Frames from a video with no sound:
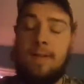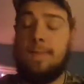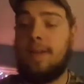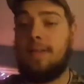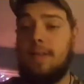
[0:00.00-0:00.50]

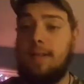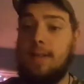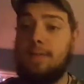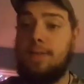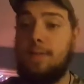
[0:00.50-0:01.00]
Back to the
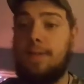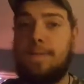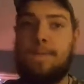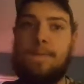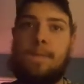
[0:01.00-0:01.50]
deer story.
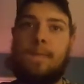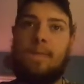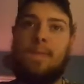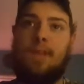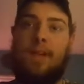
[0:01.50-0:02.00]

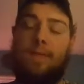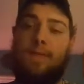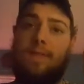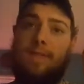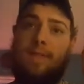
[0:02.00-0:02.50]
I
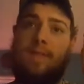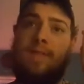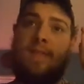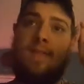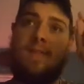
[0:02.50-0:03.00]
was
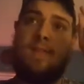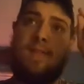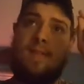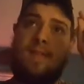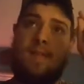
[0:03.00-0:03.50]

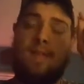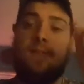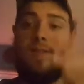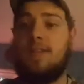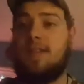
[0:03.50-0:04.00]

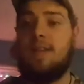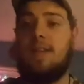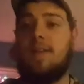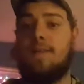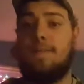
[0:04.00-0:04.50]
just sitting
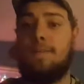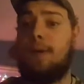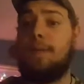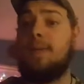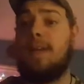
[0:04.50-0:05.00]
there on
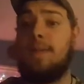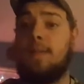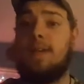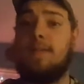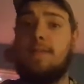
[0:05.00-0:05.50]
public game
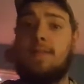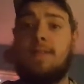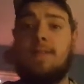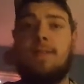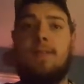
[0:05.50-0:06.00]
lands.
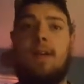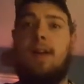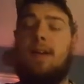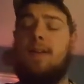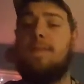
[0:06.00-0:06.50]

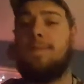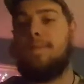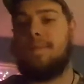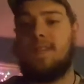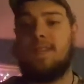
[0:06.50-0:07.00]

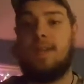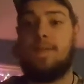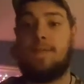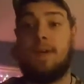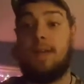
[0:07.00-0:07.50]
Same
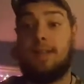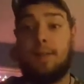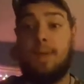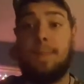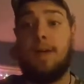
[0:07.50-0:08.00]
spot I killed
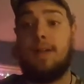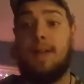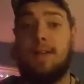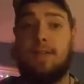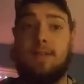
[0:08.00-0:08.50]
my buck,
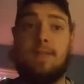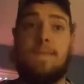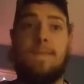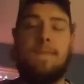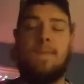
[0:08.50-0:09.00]
actually.
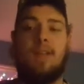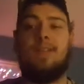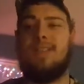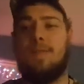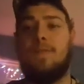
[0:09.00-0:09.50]
Not the
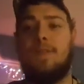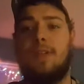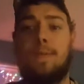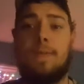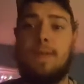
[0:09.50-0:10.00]
same tree,
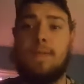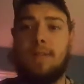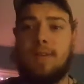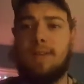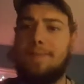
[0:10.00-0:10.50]
but
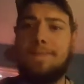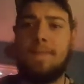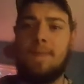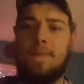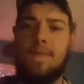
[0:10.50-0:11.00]
within
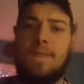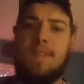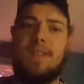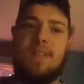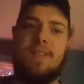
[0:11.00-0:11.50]
50,
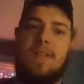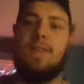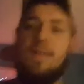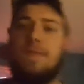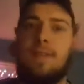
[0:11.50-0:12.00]
60
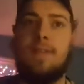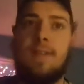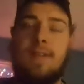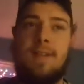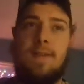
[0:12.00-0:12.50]
yards.
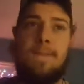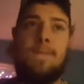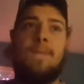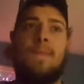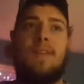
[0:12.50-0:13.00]

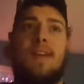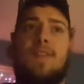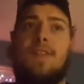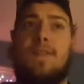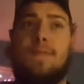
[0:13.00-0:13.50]
Actually, I was